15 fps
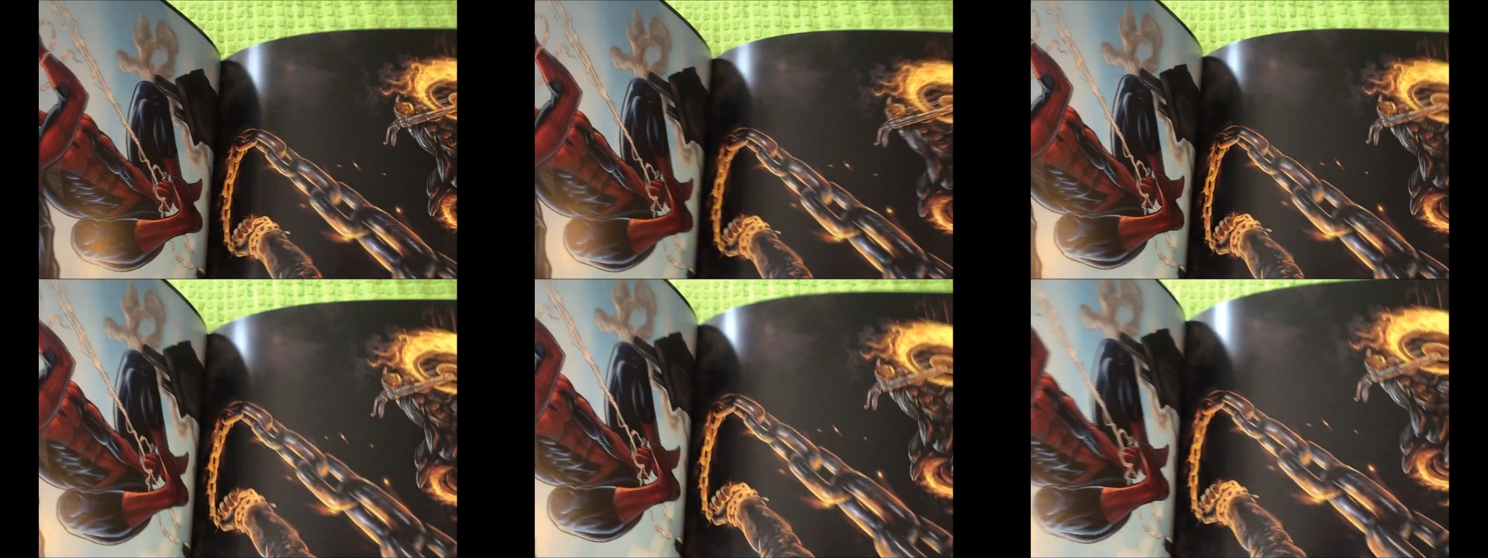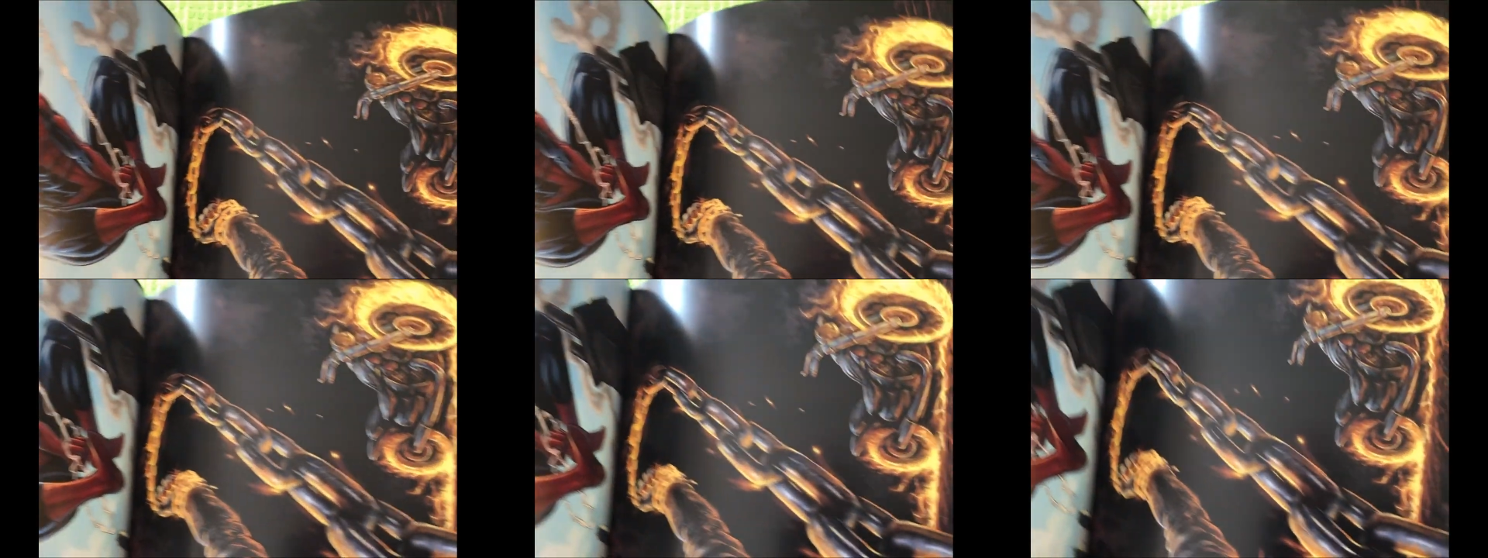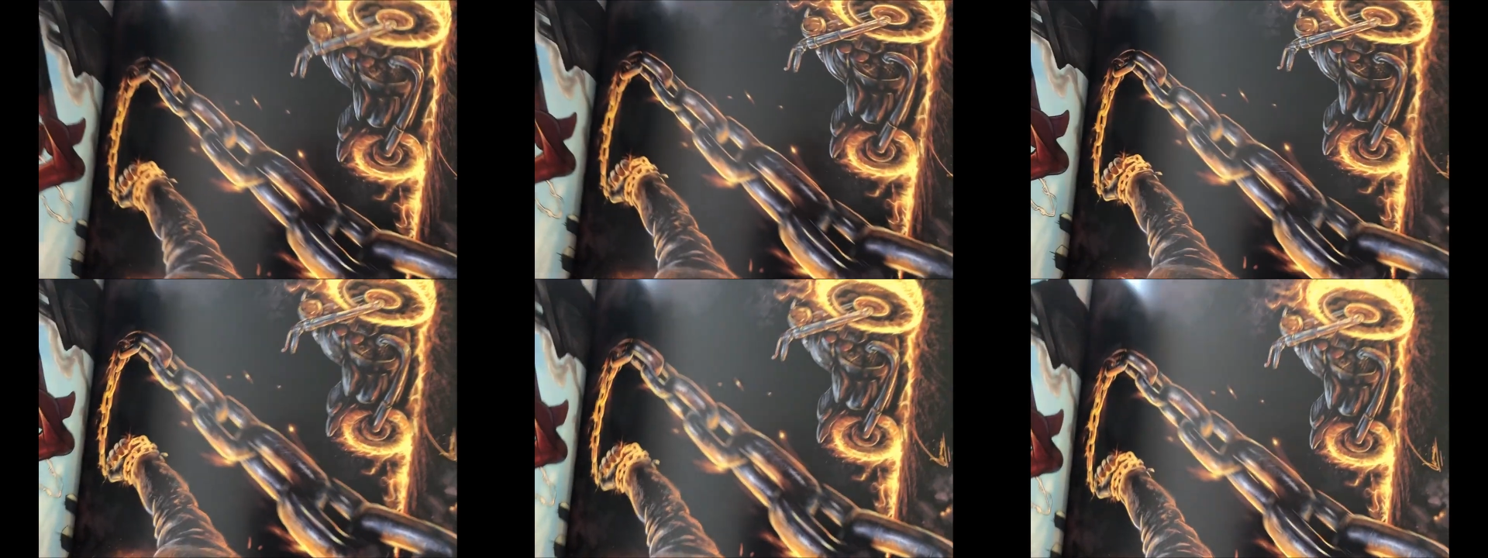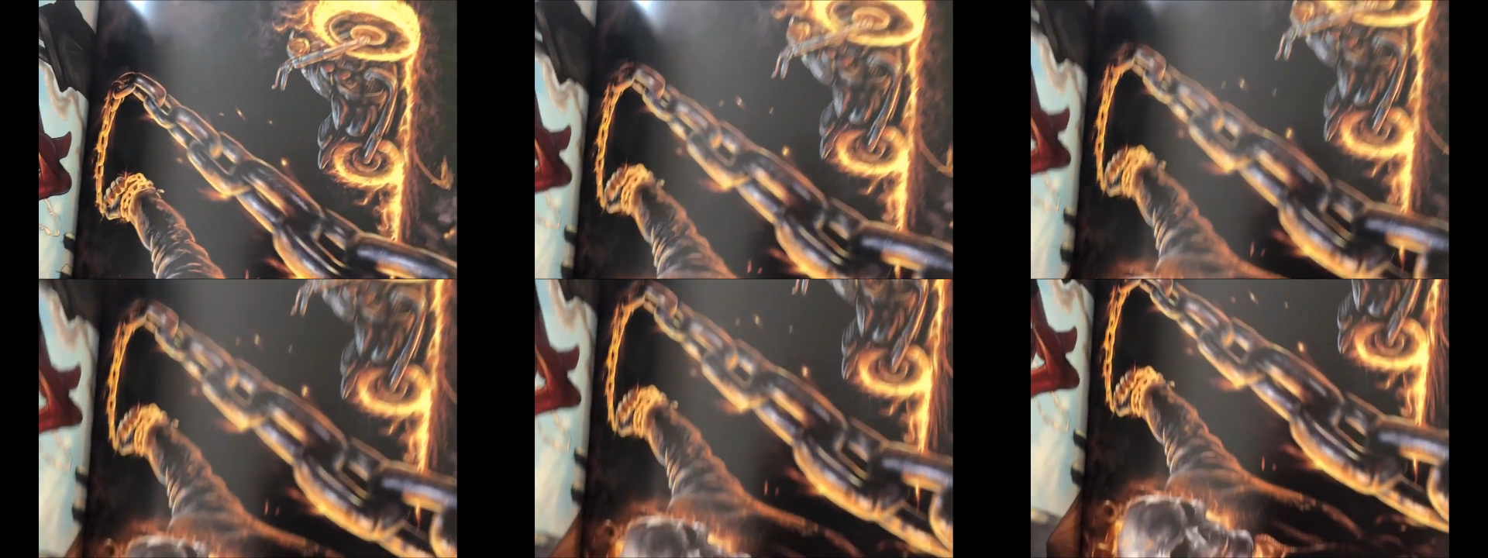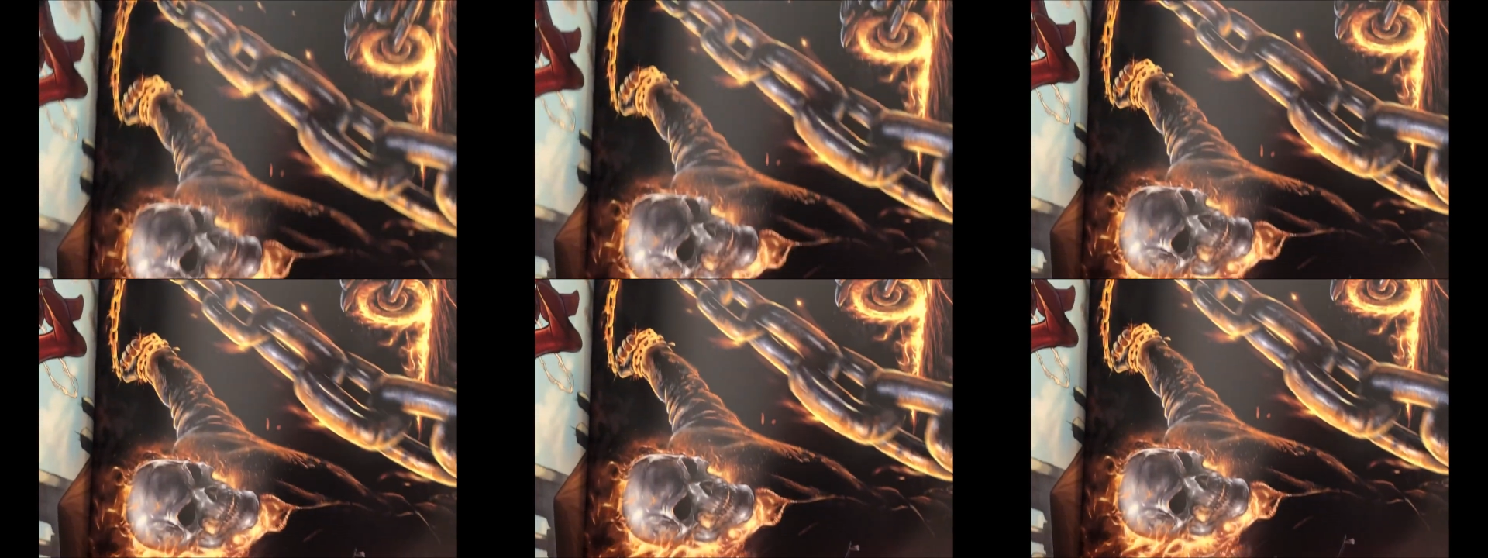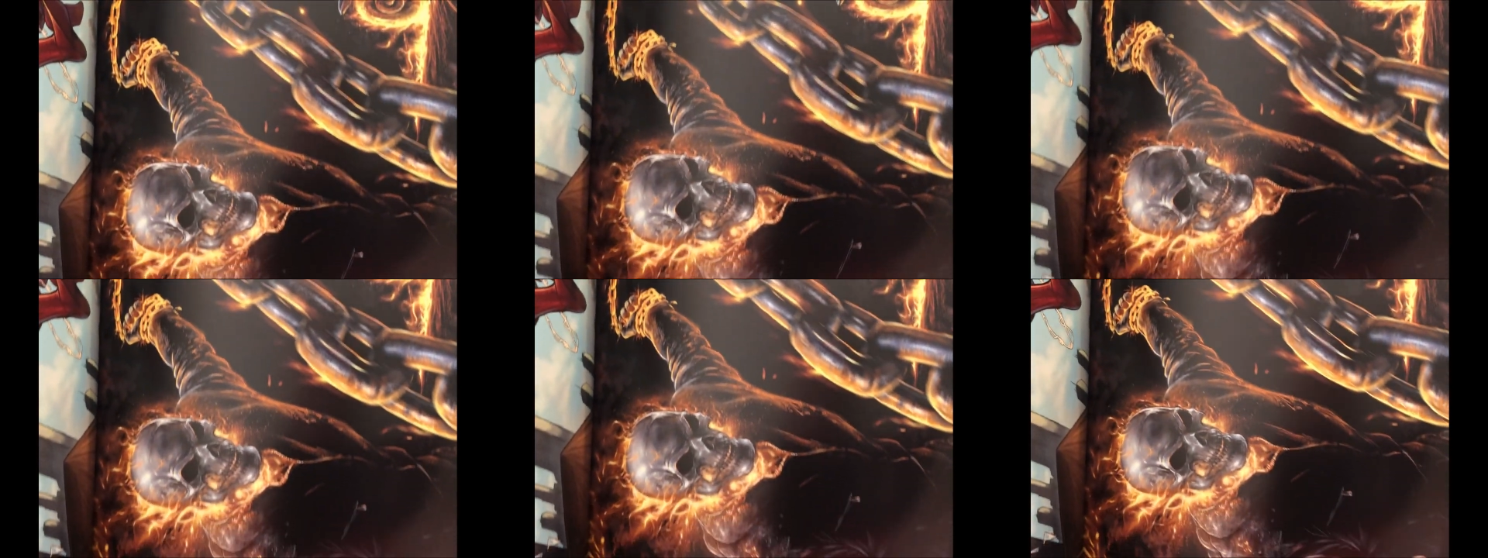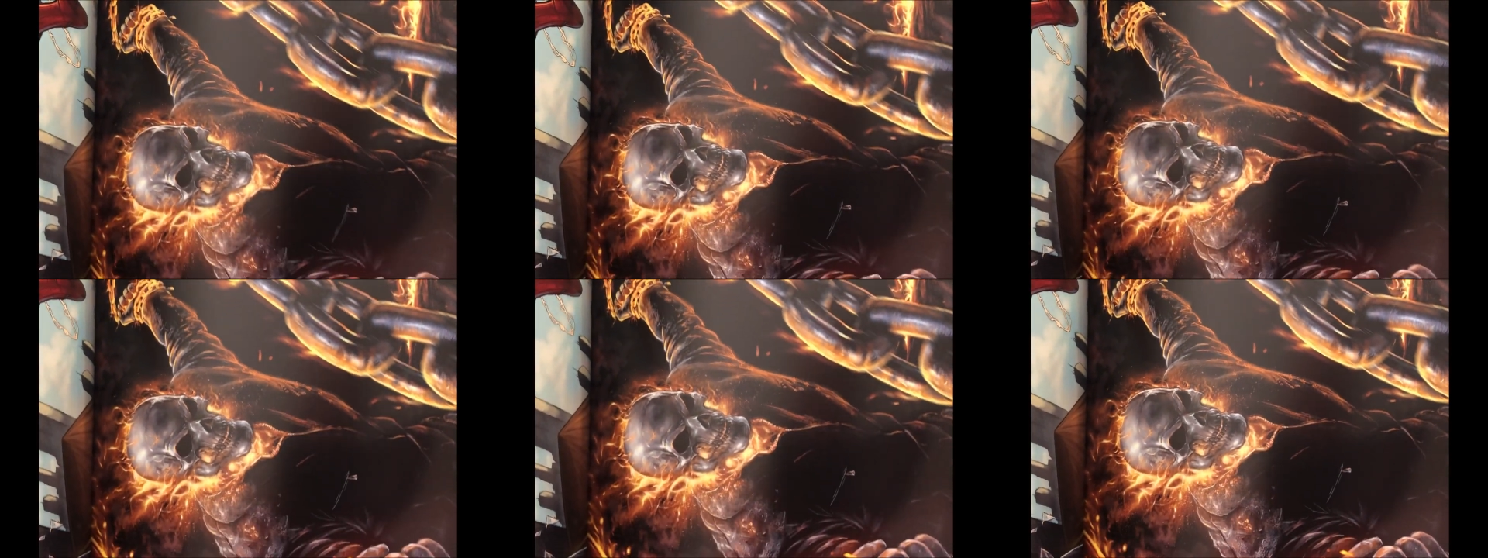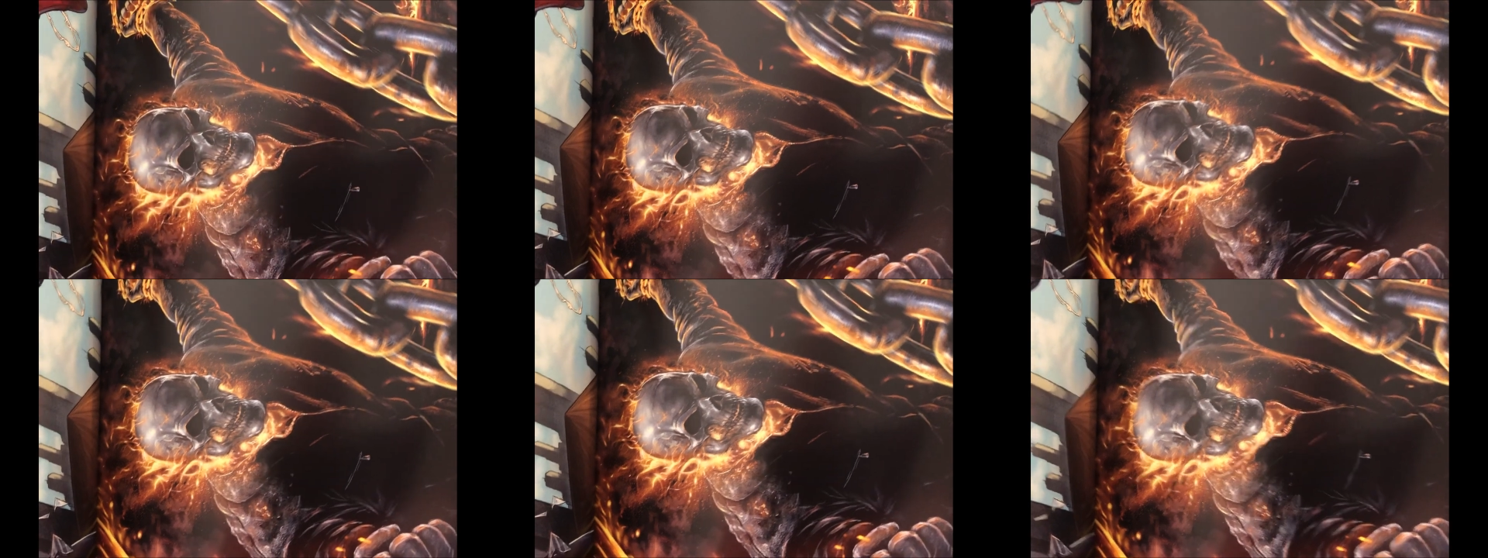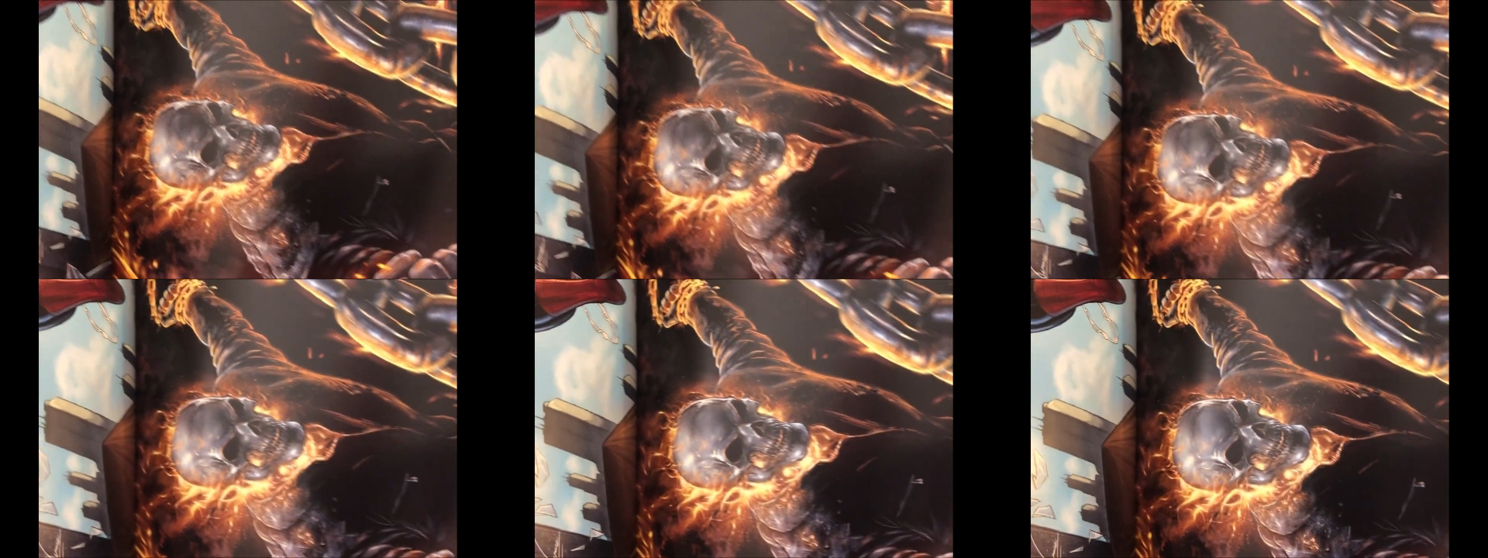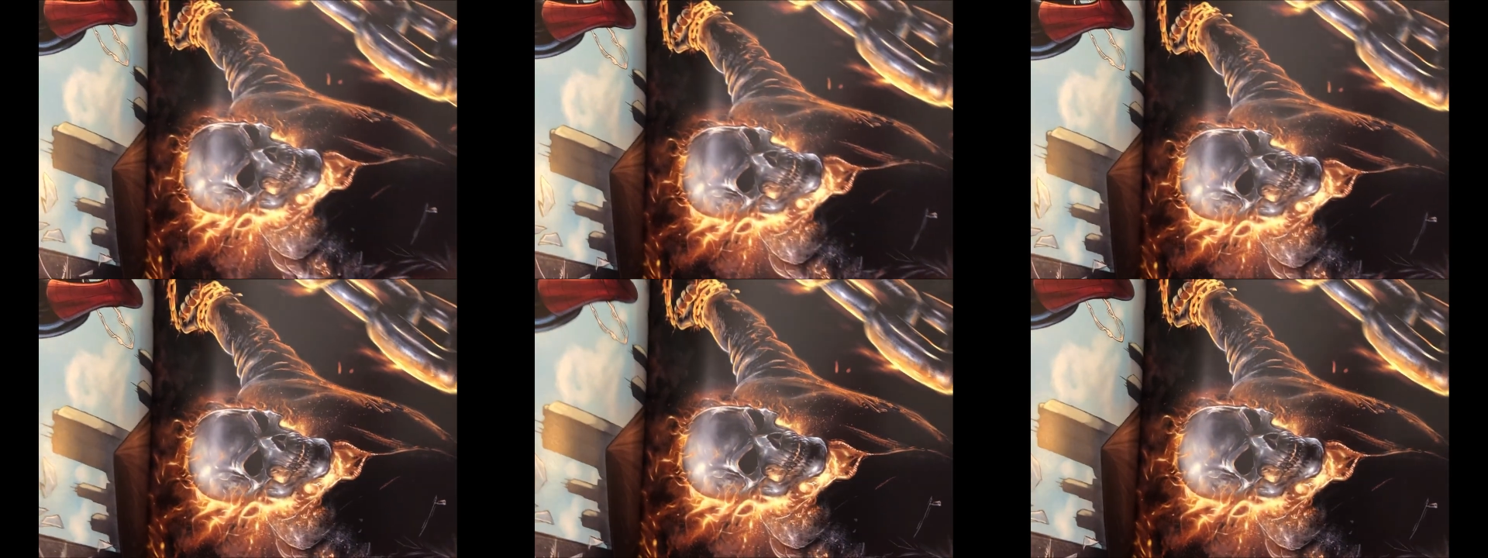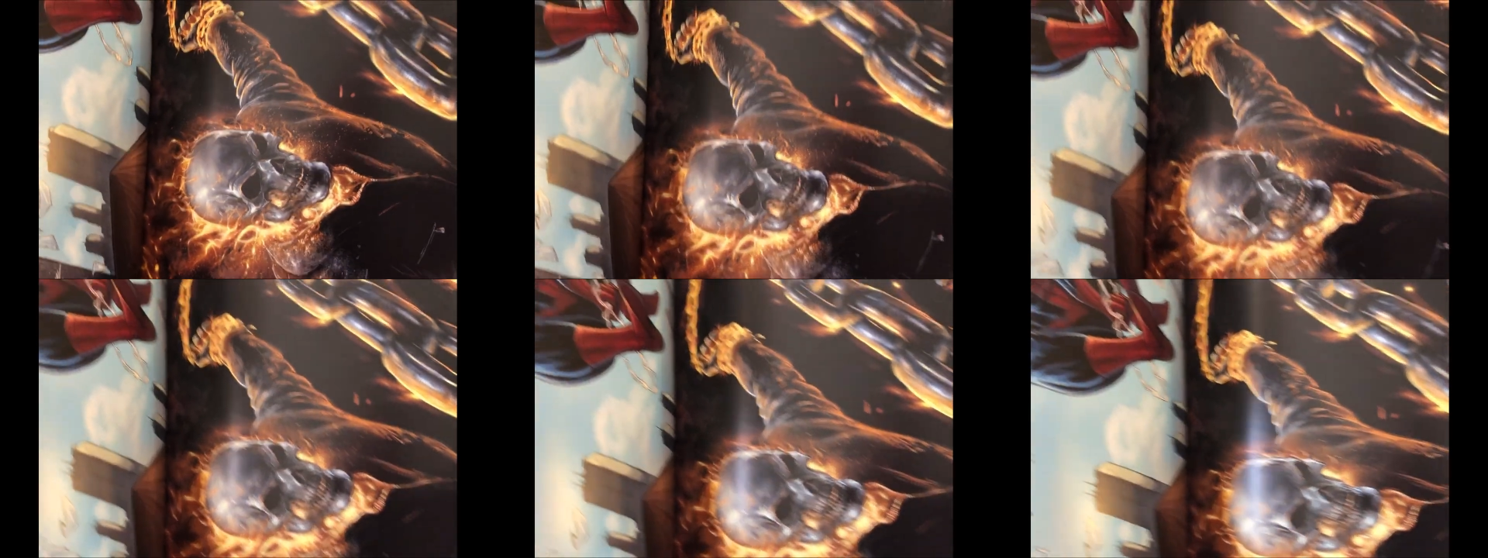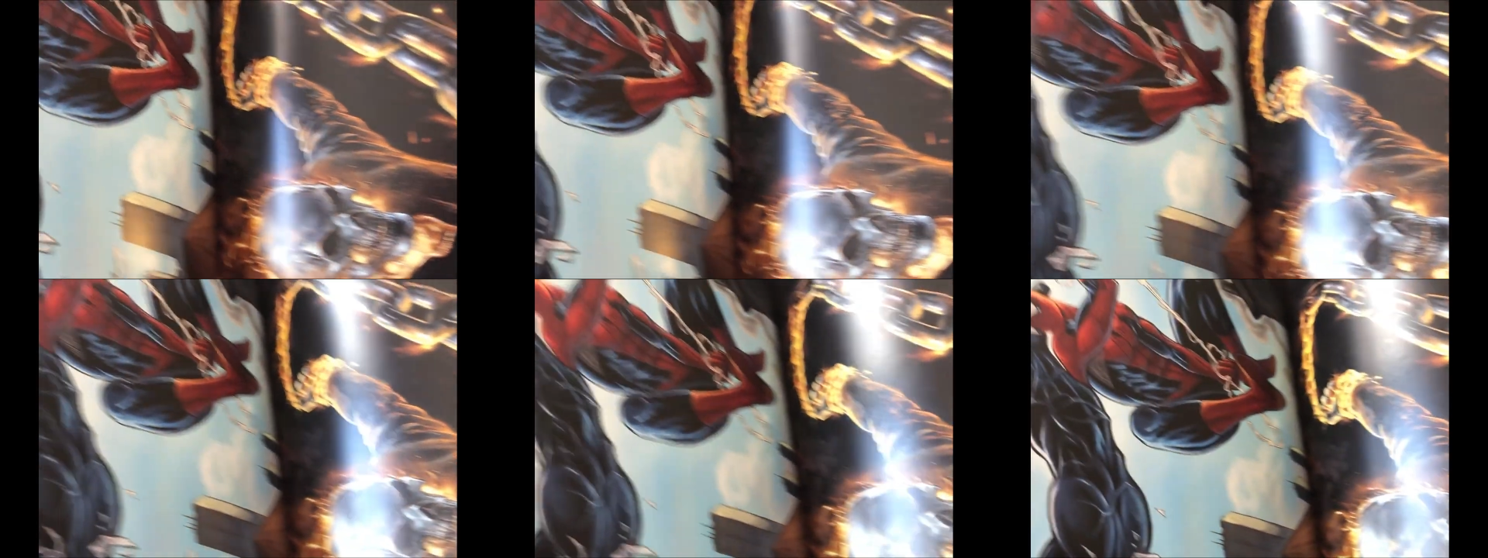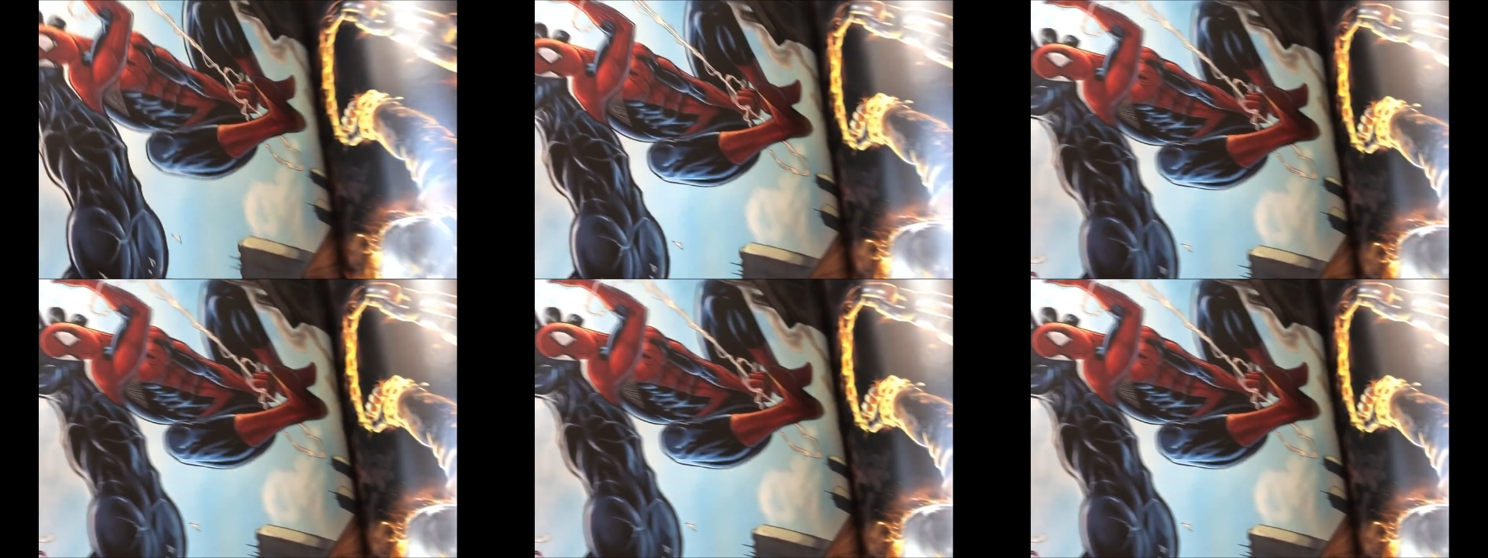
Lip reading: Nobody's mouth can be seen.